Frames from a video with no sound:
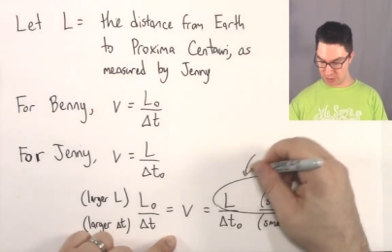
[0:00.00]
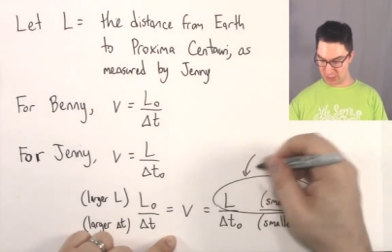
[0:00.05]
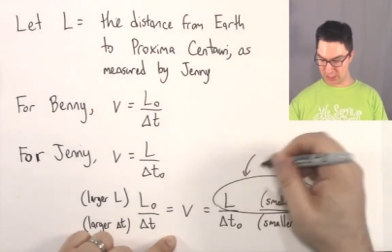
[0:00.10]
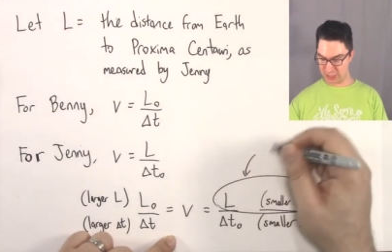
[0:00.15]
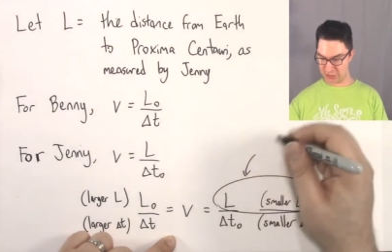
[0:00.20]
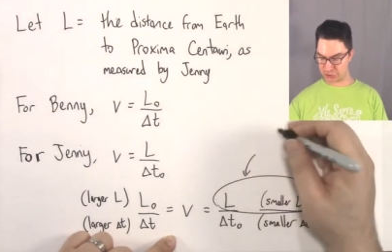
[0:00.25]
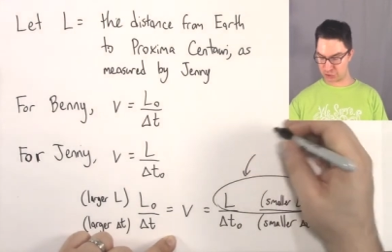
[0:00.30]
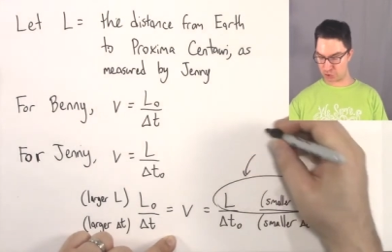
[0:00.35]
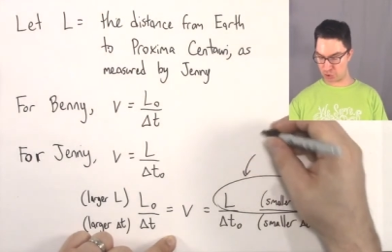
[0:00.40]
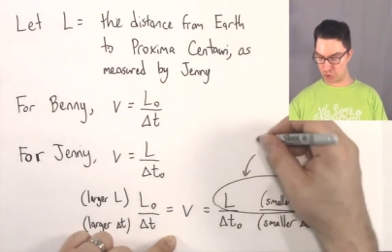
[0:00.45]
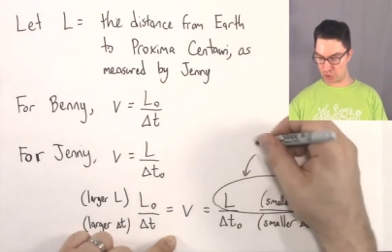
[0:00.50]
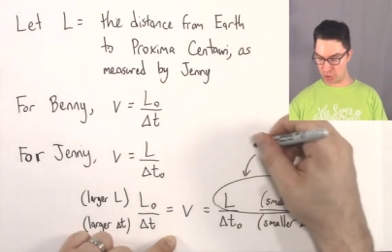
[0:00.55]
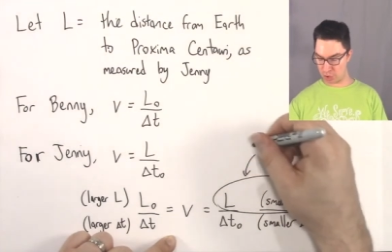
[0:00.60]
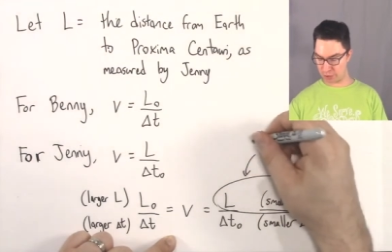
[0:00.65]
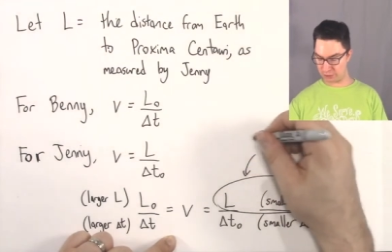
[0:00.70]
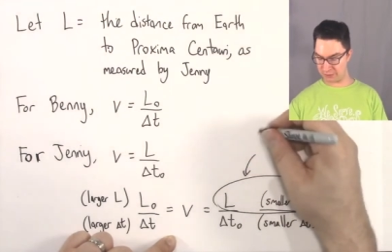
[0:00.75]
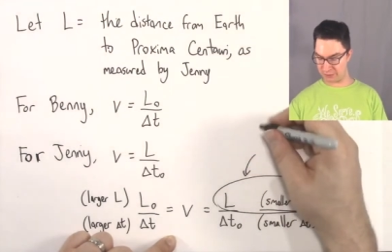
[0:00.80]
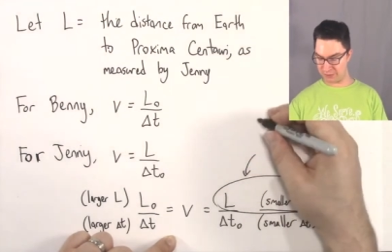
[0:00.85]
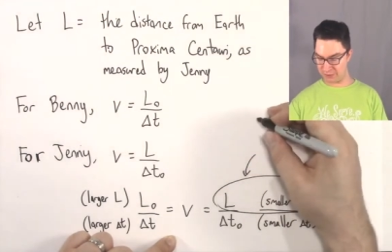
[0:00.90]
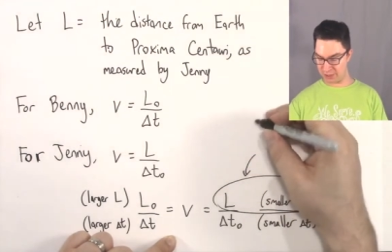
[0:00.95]
is
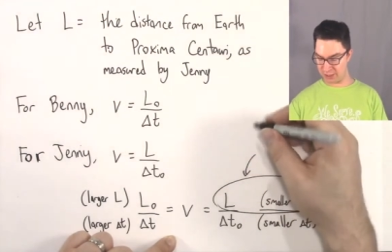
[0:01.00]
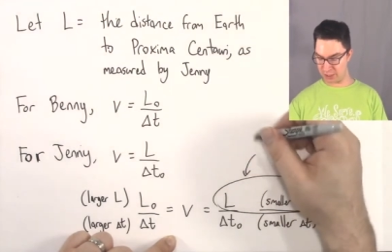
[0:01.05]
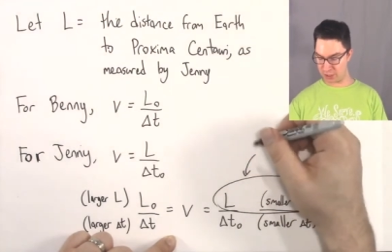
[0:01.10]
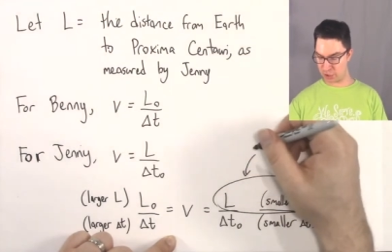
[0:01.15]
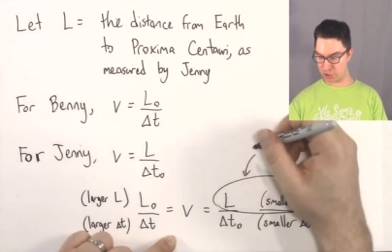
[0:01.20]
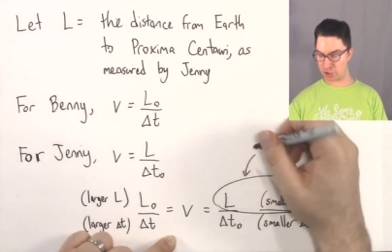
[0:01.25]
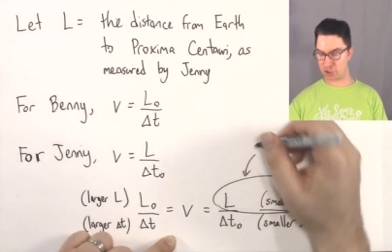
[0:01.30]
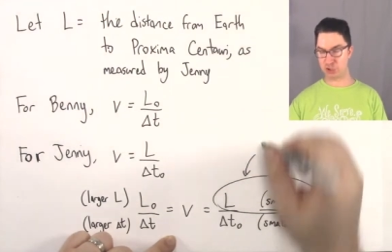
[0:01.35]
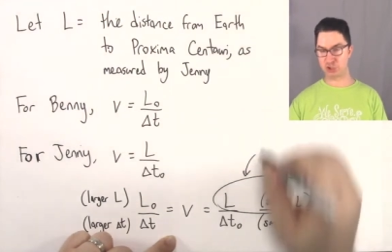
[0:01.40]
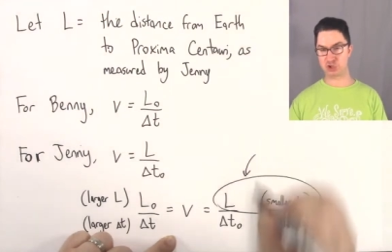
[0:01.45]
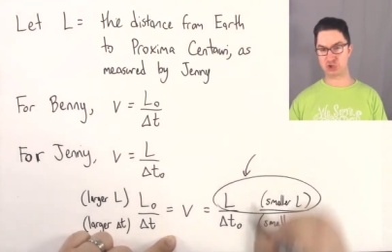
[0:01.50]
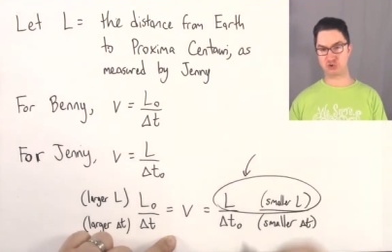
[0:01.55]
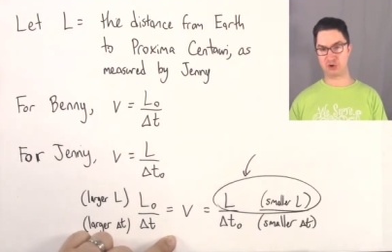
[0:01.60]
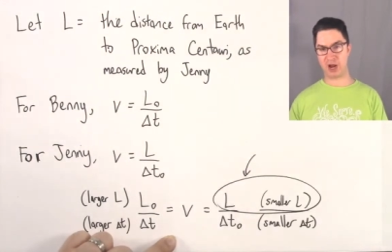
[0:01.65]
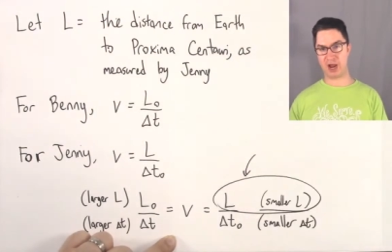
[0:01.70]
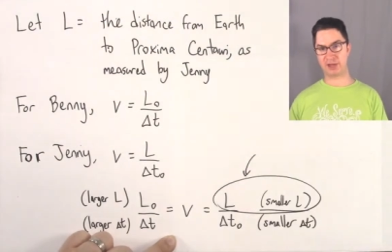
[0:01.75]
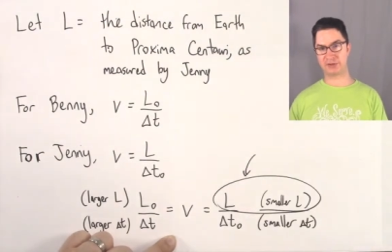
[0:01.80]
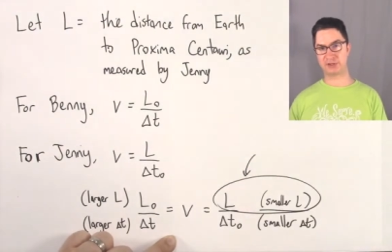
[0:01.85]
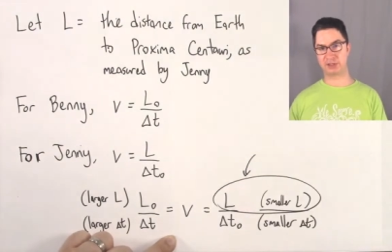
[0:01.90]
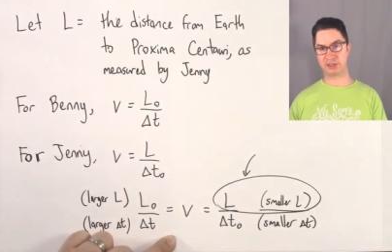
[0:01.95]
called the
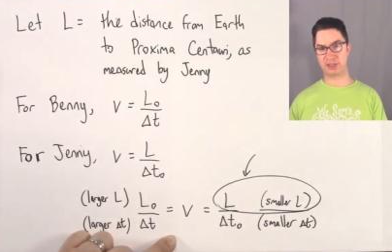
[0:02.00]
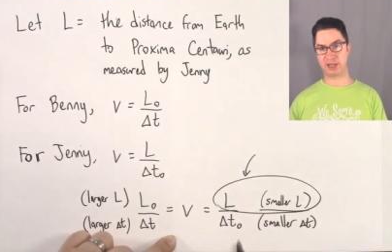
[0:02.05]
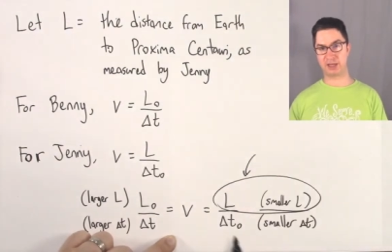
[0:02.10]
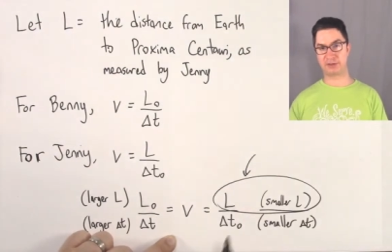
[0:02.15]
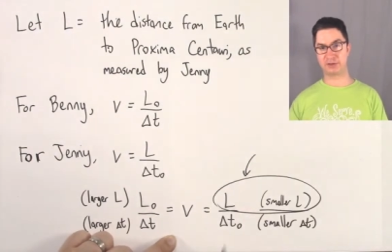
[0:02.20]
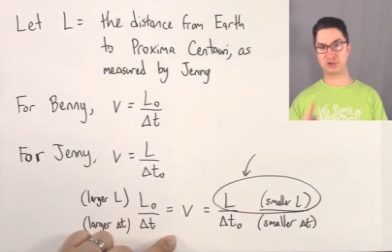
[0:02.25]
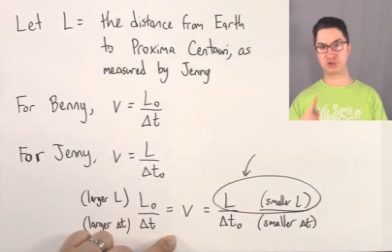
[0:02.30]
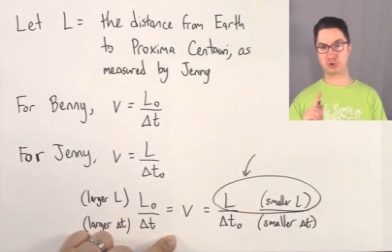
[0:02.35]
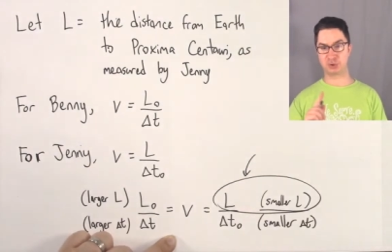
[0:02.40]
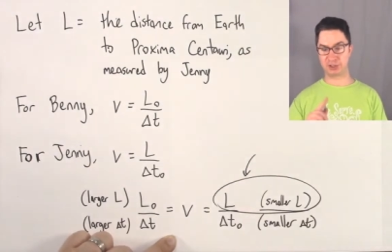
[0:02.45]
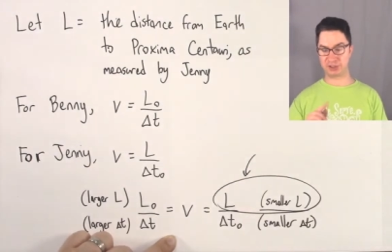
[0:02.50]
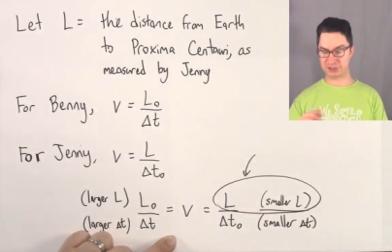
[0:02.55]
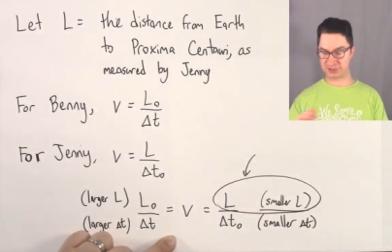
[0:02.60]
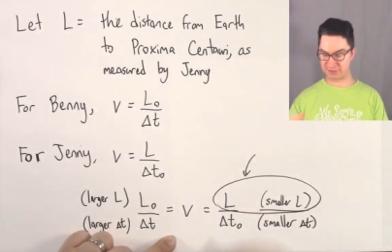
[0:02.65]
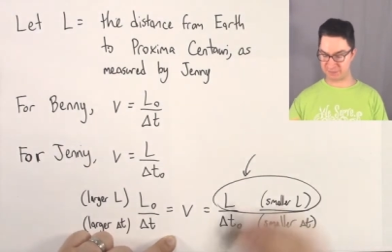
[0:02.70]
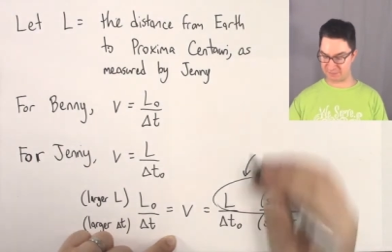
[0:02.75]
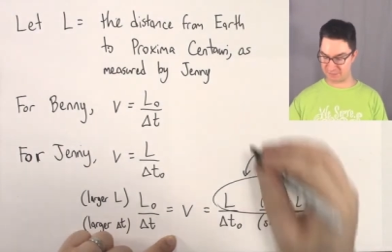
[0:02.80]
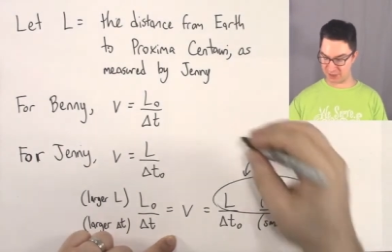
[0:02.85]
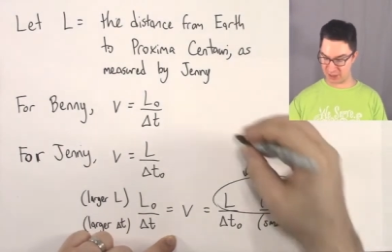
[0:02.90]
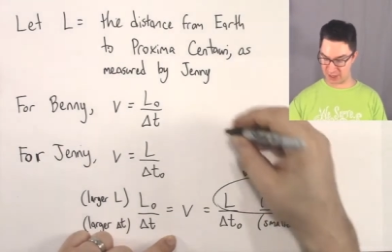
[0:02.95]
contracted length. So let's
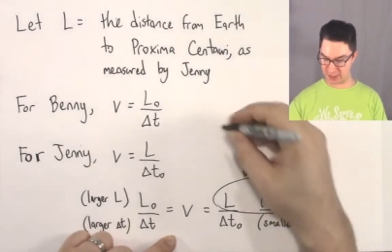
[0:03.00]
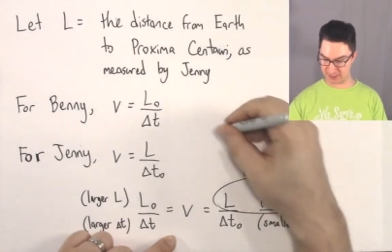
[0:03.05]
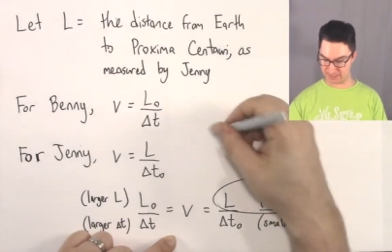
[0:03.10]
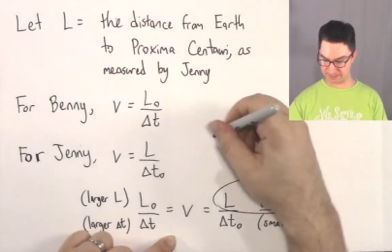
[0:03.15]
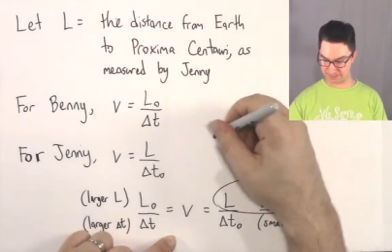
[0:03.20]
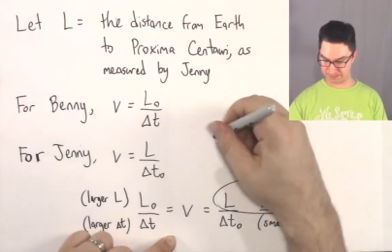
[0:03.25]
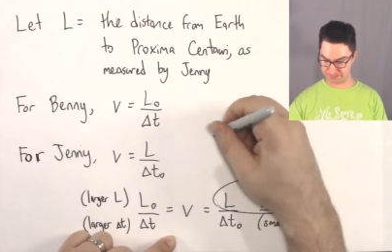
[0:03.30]
define.